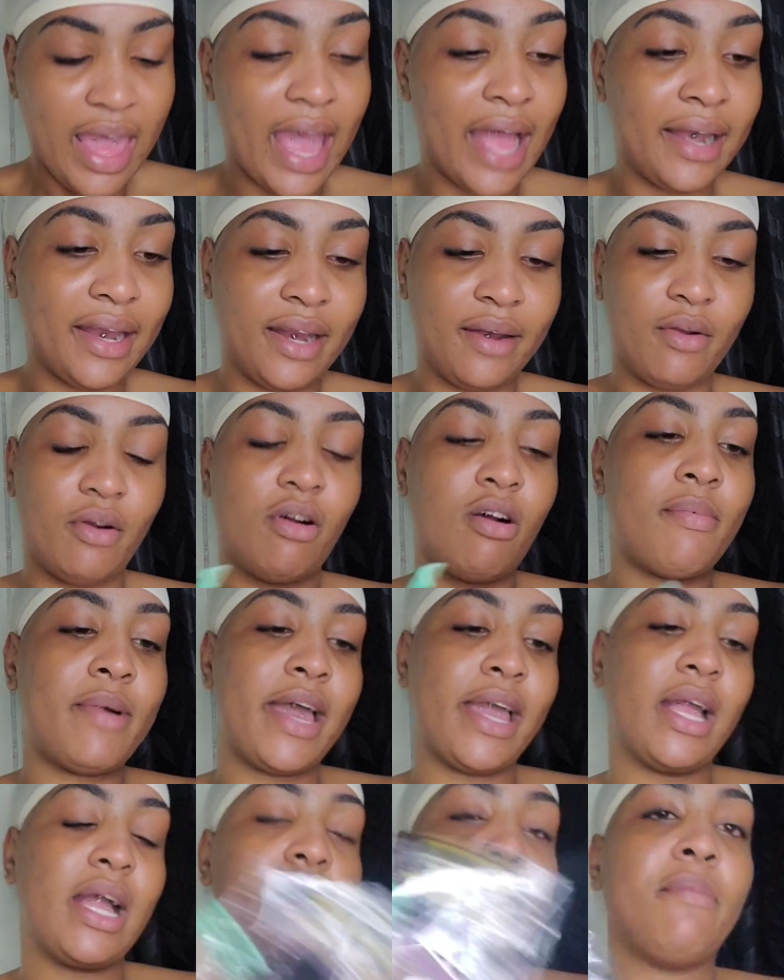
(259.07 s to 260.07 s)
And then, oh
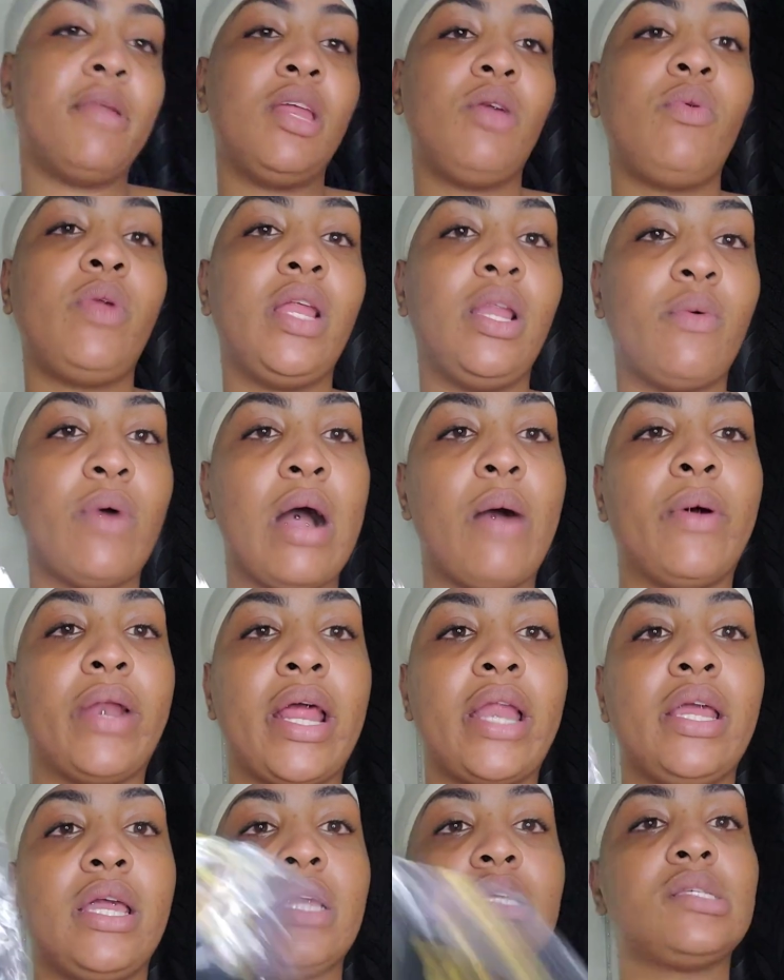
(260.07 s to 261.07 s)
my God, but they really want one
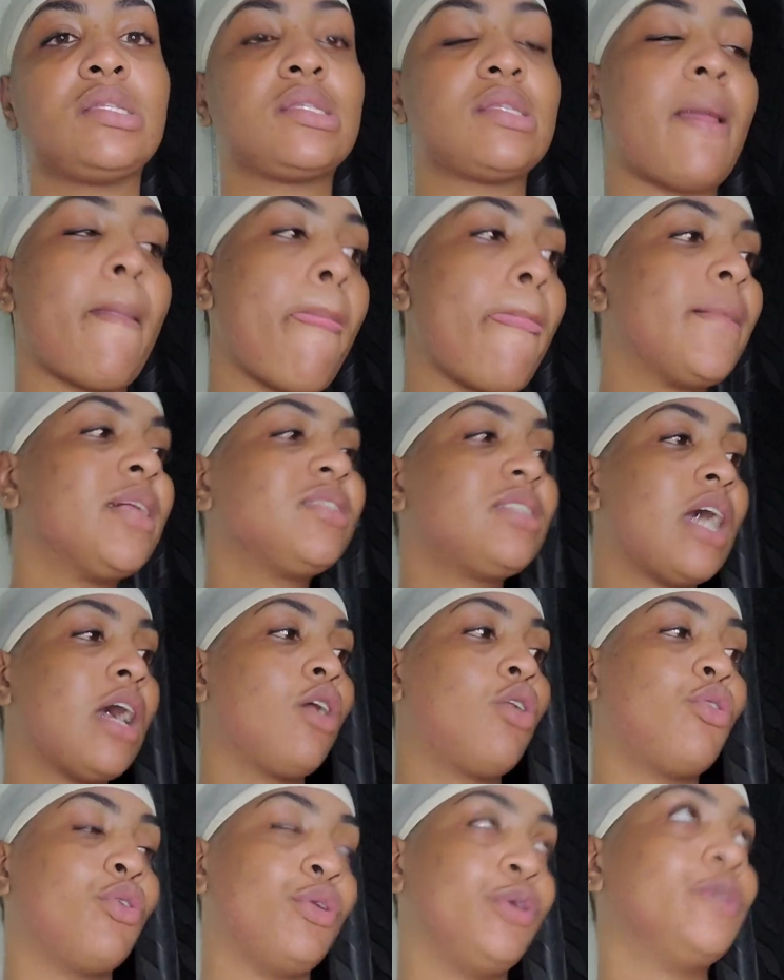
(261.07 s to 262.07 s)
of these.
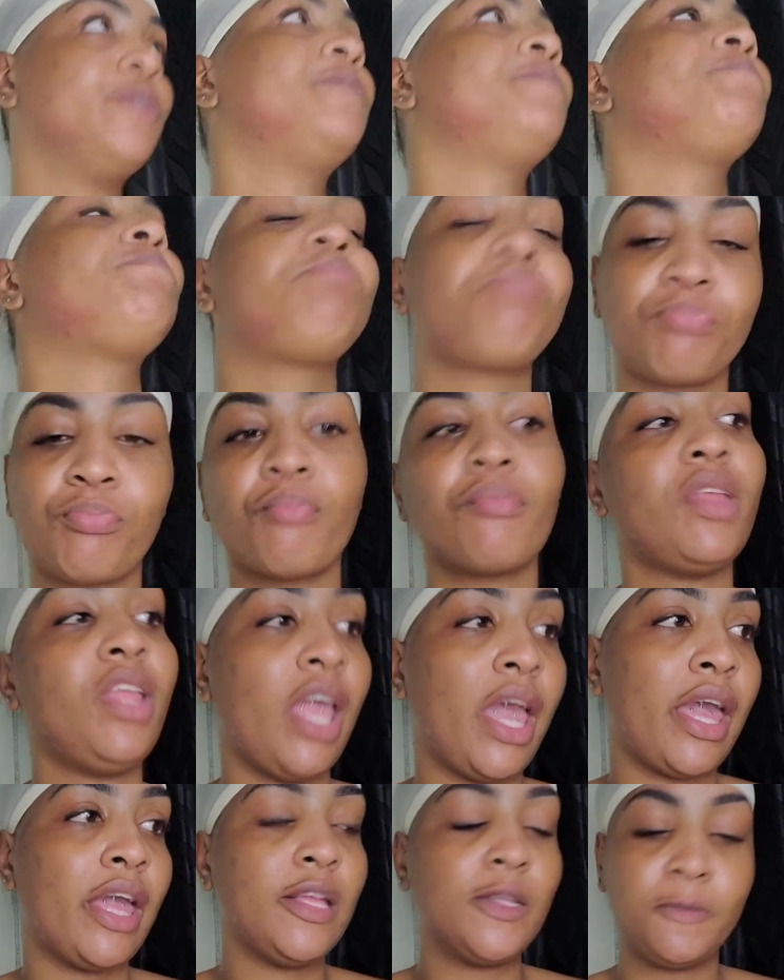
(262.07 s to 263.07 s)
Thank you, no?
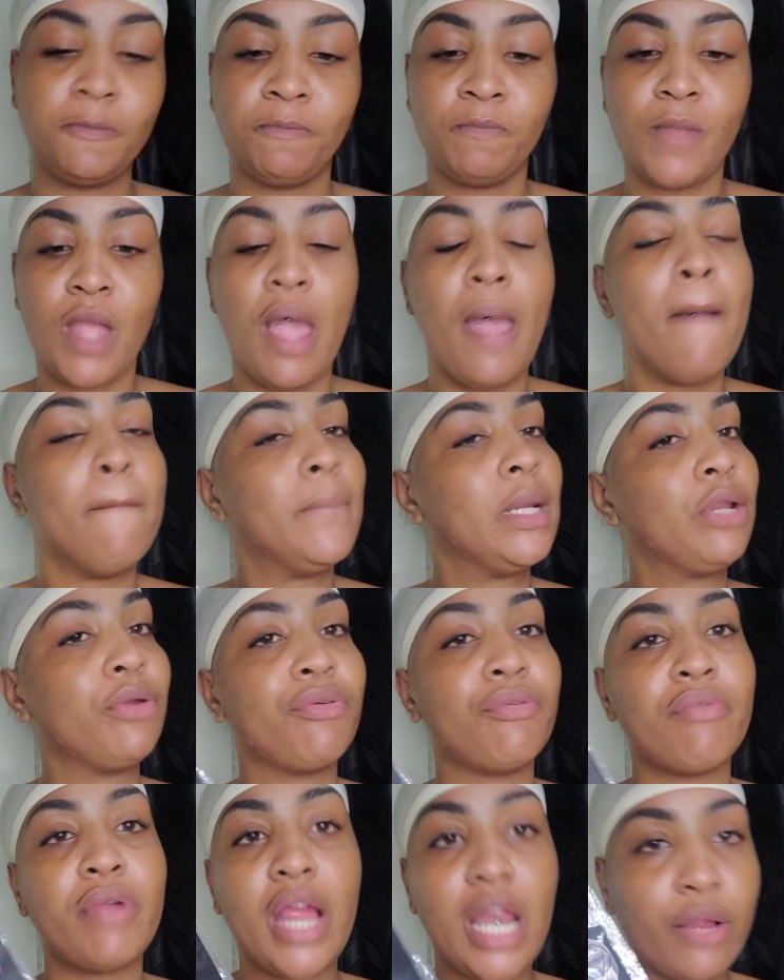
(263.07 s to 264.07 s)
Yeah. But they
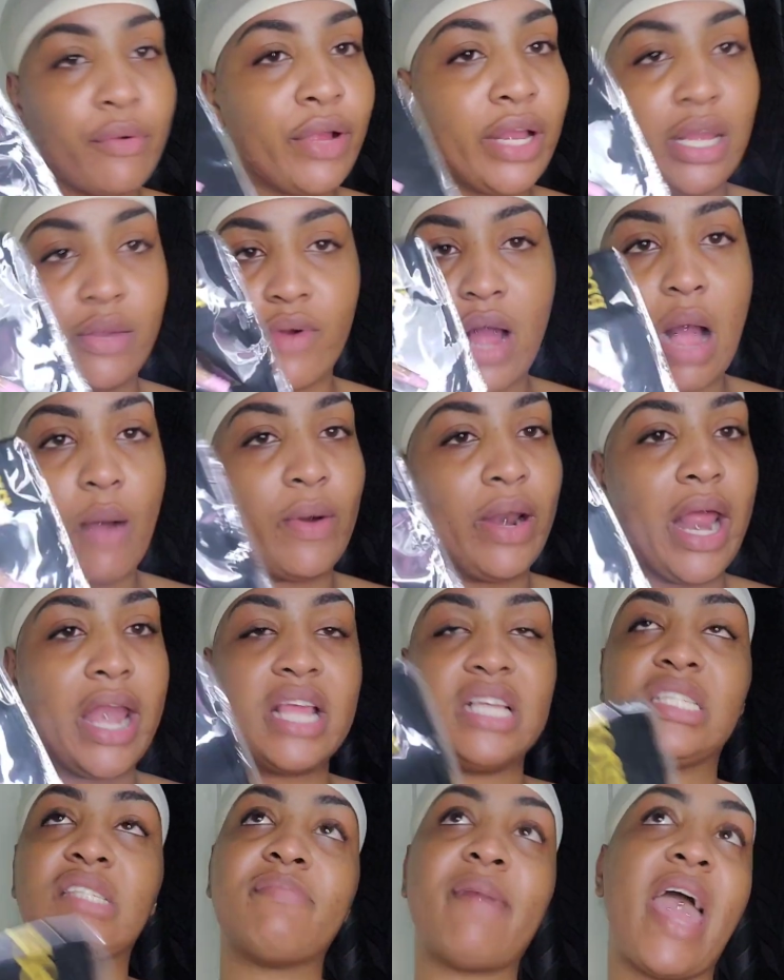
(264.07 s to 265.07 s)
really, really want one of
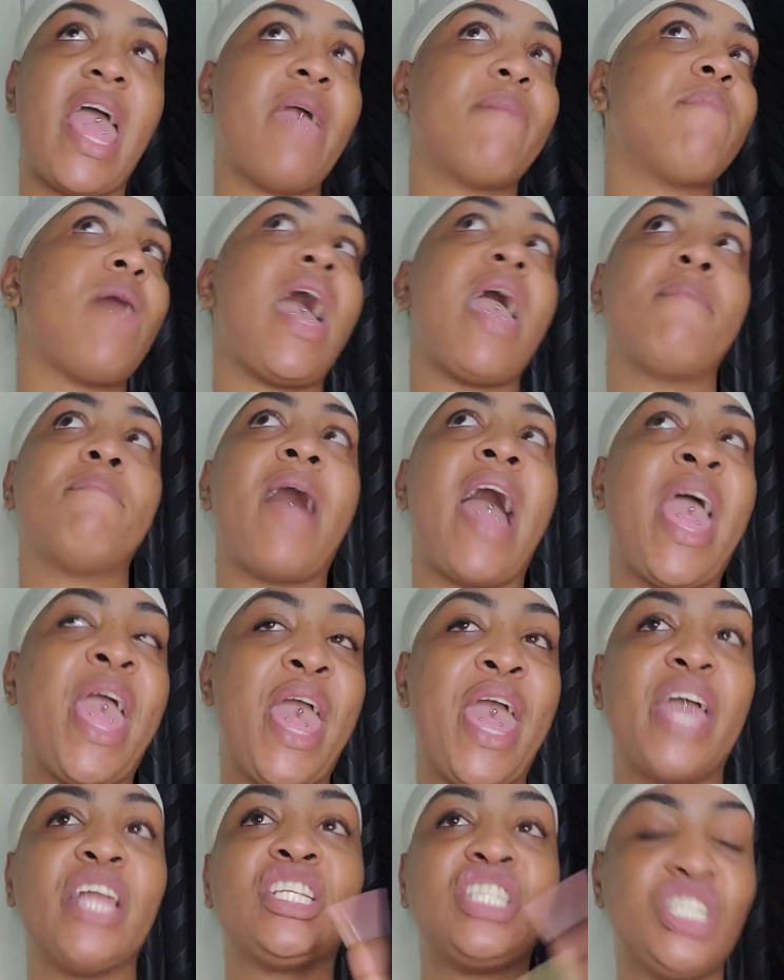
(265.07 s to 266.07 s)
these. My
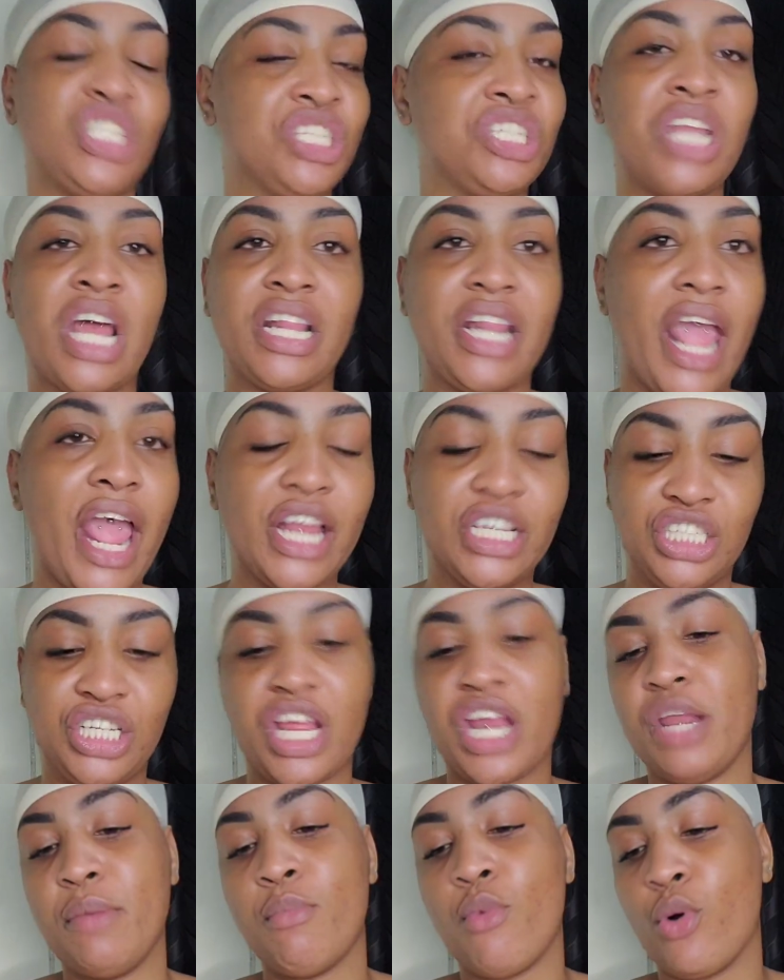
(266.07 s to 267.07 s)
edge, it's not edging
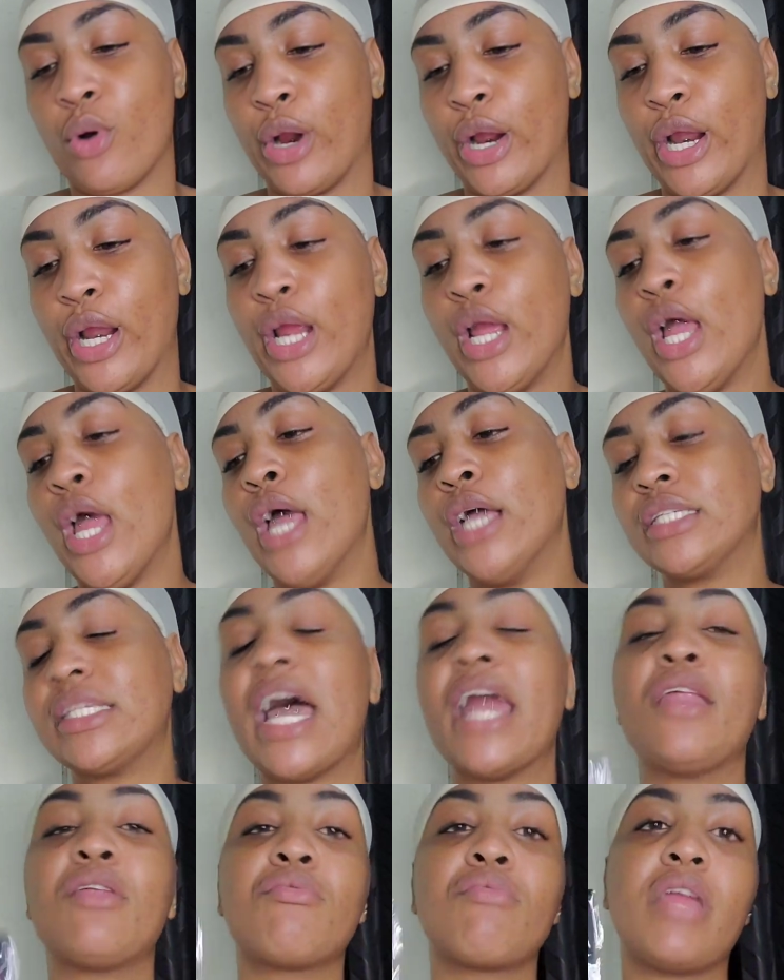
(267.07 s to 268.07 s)
anymore. So
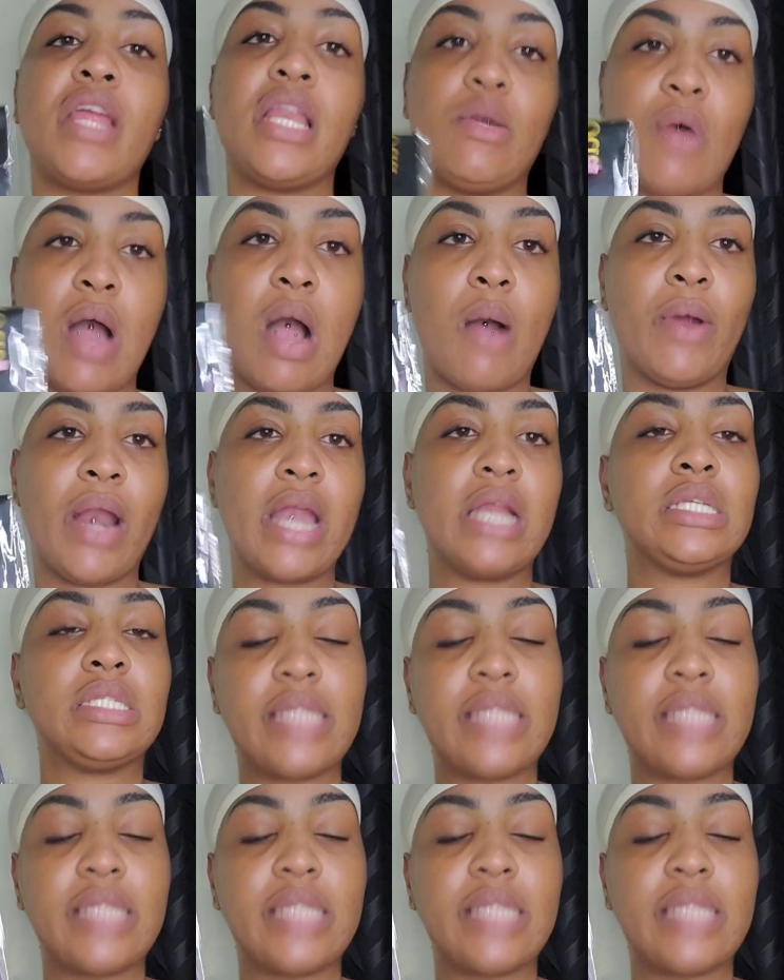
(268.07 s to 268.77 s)
I did really want one of these.